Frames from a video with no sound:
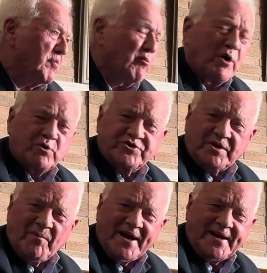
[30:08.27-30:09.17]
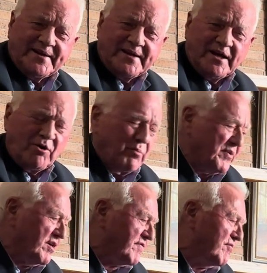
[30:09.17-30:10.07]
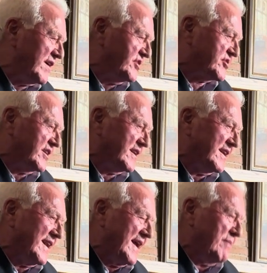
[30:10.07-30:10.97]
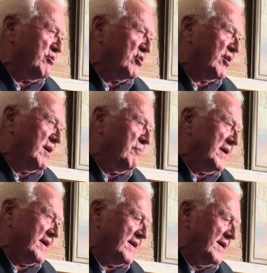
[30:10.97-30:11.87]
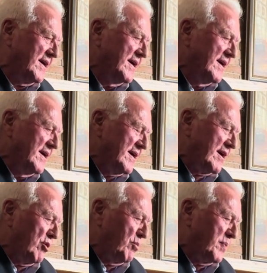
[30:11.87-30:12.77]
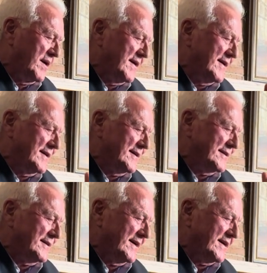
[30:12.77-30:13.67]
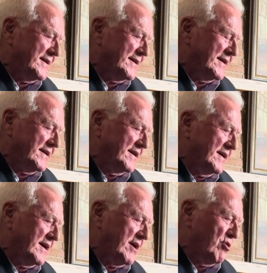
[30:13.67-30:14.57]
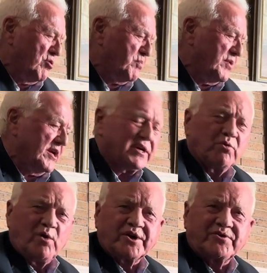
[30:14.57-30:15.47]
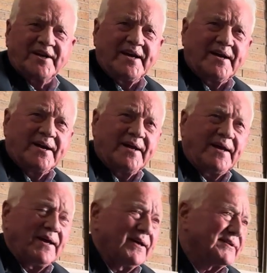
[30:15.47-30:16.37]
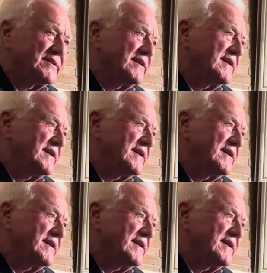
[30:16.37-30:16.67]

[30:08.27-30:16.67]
provoked your mind. I hope you have wasted the time to come here. I hope I hope we can work together and